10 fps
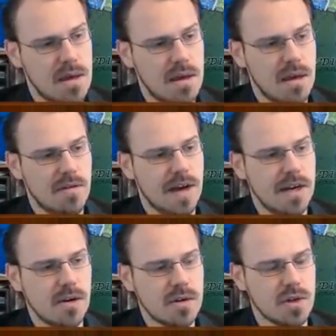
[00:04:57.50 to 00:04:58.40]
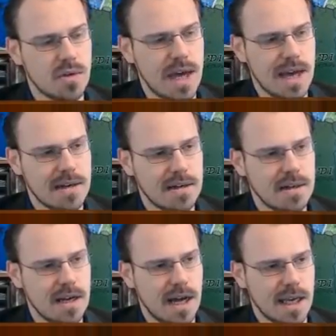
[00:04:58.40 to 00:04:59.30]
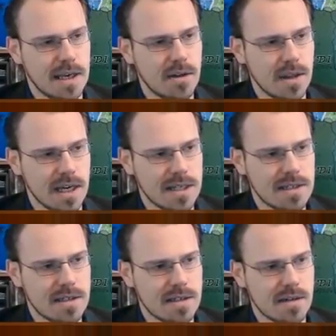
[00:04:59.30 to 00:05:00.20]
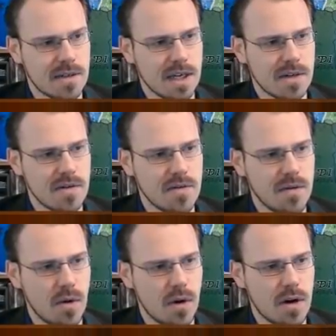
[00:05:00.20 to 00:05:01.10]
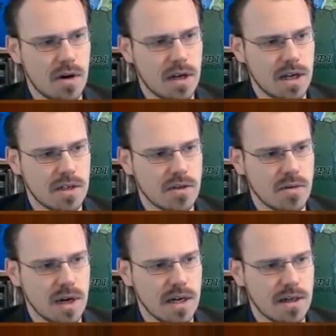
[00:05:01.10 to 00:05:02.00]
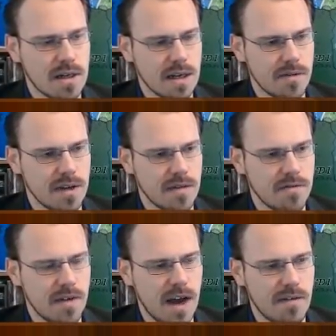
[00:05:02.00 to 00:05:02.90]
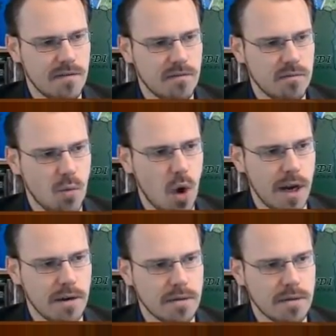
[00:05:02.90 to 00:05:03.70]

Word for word: If I don't do that, I kill this, so we've got a 2-4 and a 2-1, and I've got a 5-1.